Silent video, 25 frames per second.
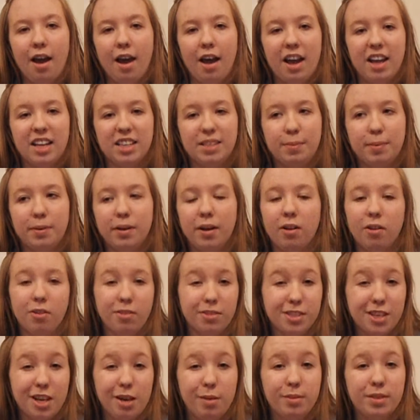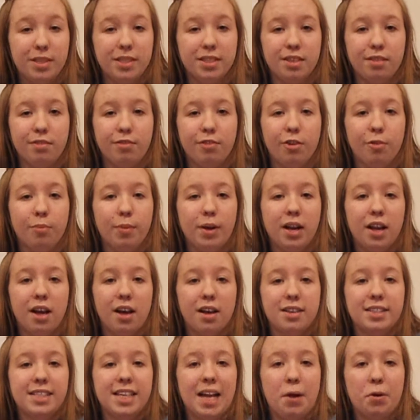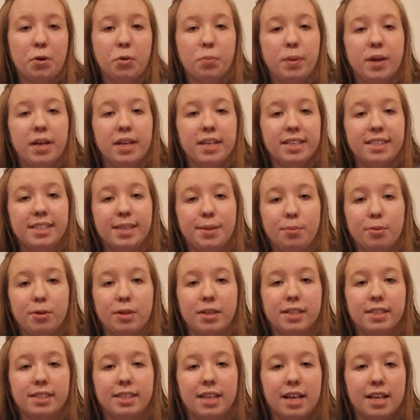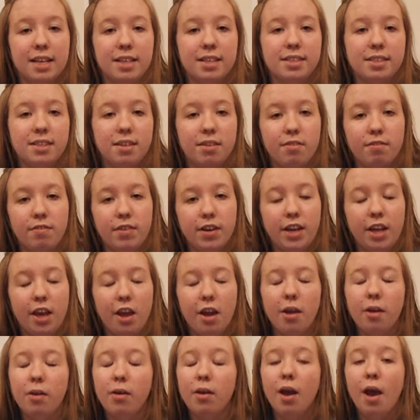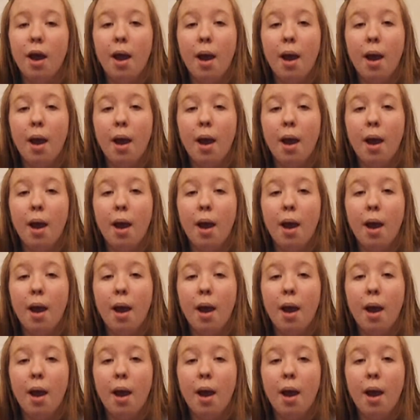It's been a long time since I filmed my last How to Be a Disney Princess video,